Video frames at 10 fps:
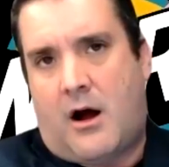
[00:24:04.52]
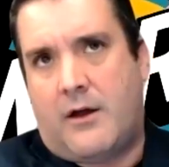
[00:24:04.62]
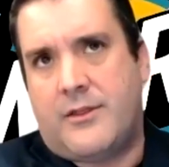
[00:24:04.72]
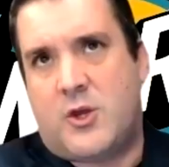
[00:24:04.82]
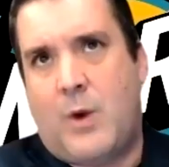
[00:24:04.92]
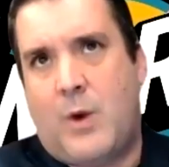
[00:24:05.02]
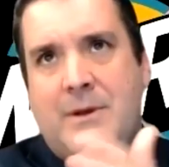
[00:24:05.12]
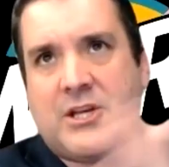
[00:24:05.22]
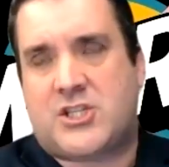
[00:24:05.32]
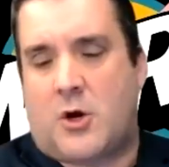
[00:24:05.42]
the way
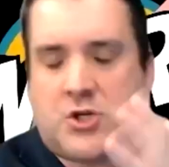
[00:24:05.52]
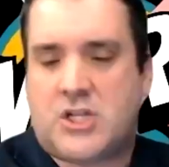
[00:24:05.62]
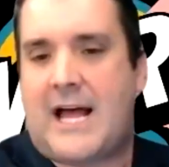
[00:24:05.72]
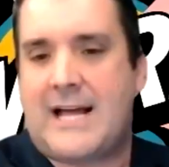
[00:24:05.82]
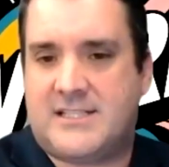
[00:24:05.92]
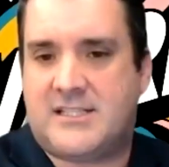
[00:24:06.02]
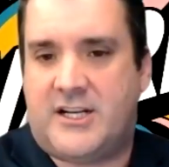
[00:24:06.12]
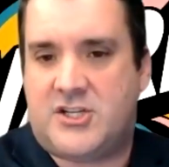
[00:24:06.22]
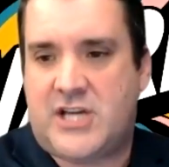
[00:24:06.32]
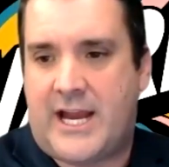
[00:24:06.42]
we socialize is going
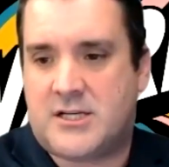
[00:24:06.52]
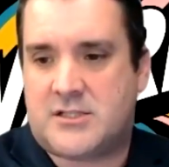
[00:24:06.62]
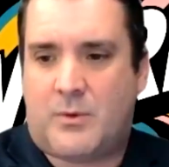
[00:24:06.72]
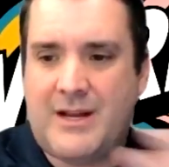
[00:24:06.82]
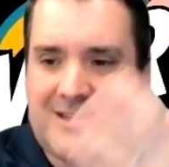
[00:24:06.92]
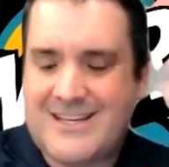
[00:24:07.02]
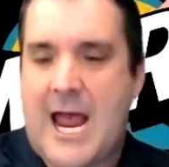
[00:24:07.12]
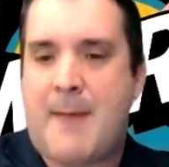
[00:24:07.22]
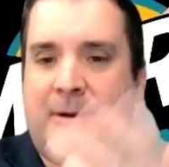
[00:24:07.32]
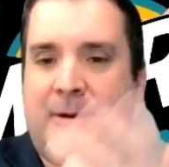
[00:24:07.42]
to change. So, what do you see happening